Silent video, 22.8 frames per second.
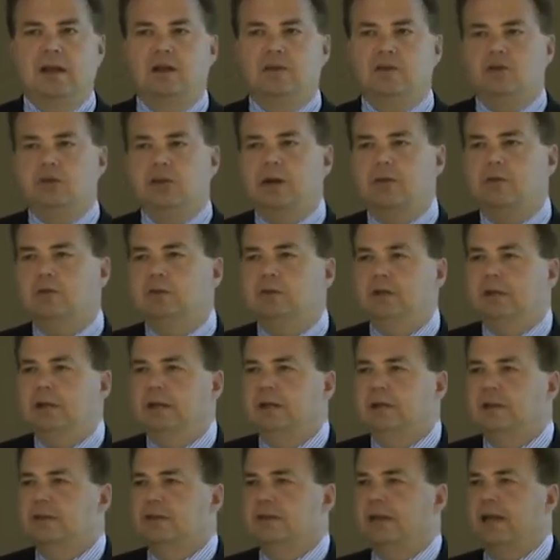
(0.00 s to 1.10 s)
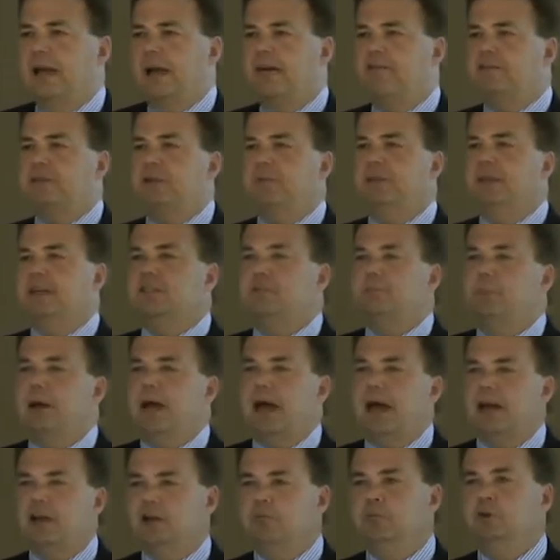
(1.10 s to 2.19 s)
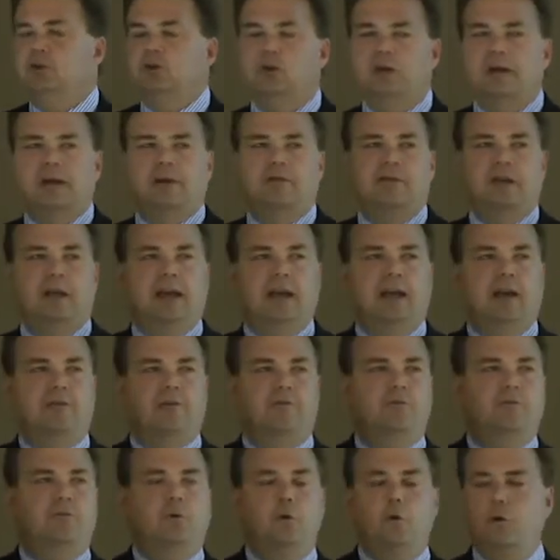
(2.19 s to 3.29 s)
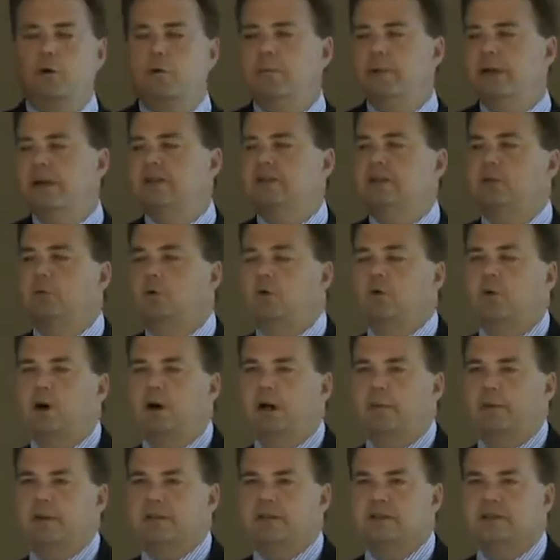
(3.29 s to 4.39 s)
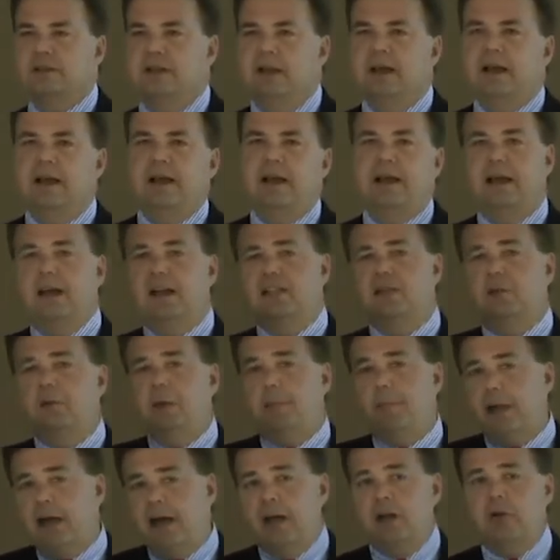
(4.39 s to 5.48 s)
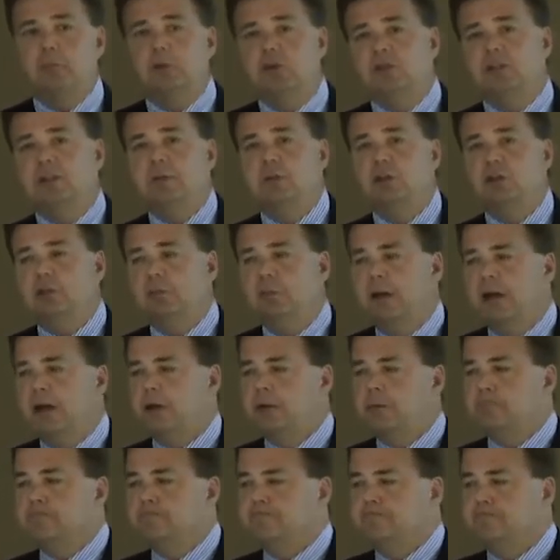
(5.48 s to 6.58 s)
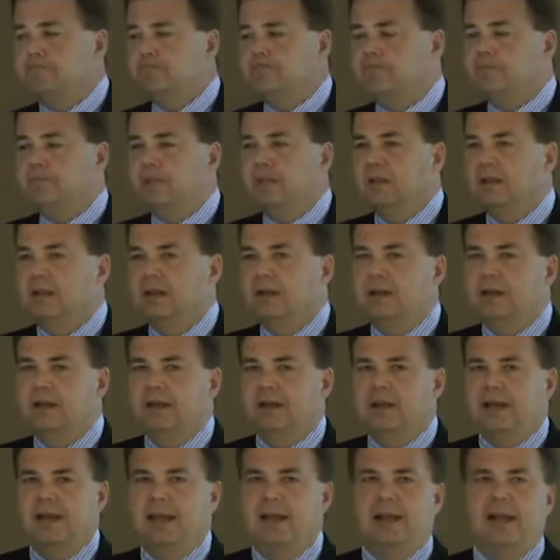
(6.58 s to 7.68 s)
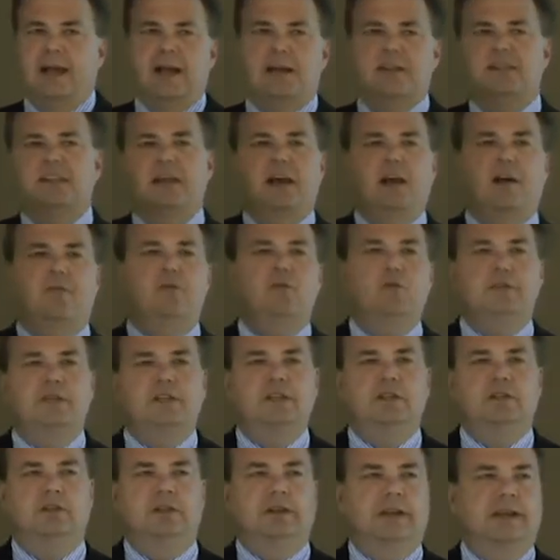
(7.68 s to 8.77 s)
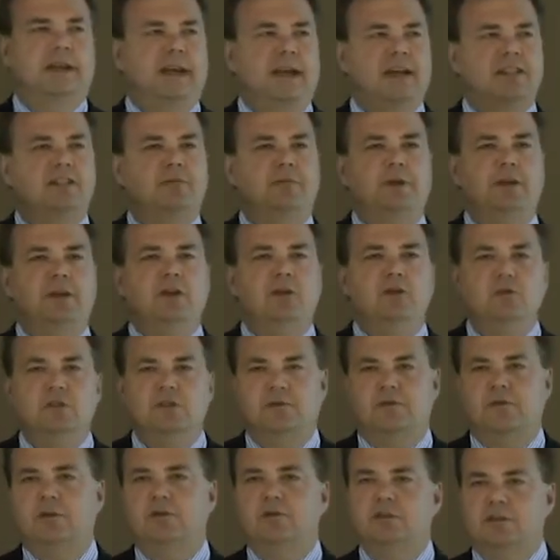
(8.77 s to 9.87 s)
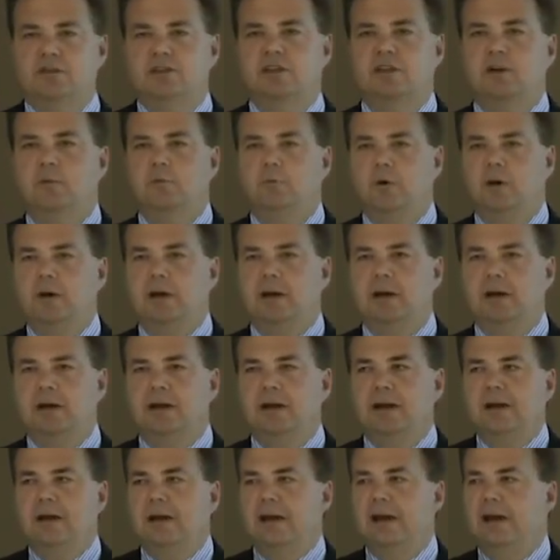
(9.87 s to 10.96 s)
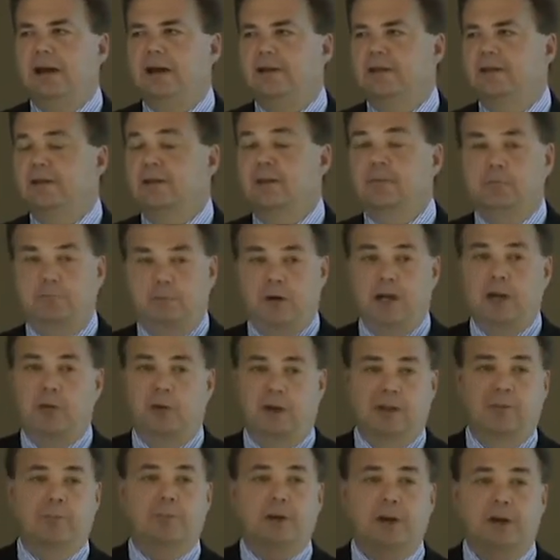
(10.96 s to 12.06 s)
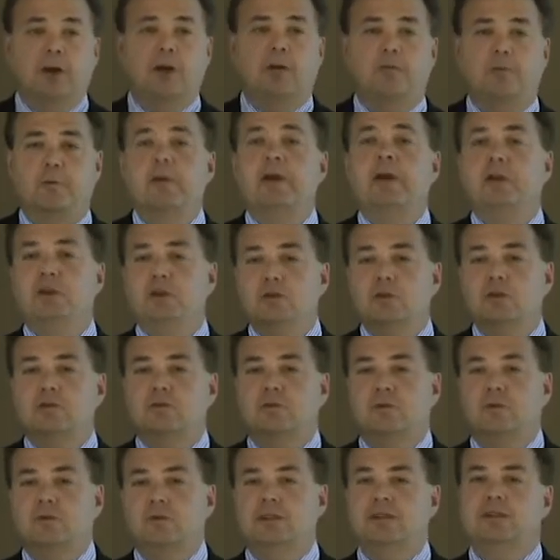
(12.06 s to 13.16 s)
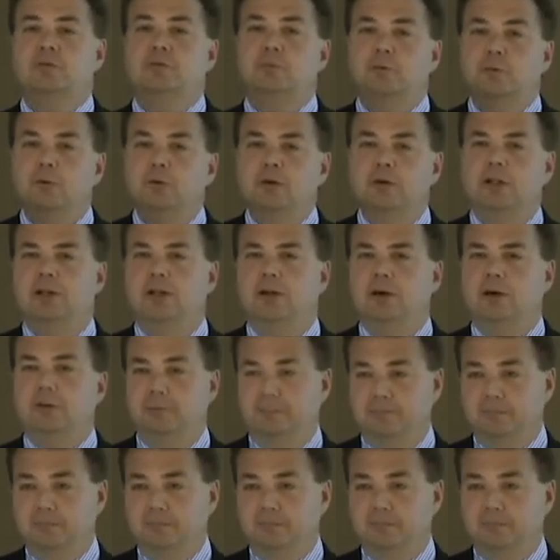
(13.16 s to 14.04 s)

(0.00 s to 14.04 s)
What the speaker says: Generally, to have something that's patentable, you have to have 4 basic requirements. It has to be patentable subject matter. It has to have utility. It has to be useful in some way. And by the way, the barrier for being useful is really low.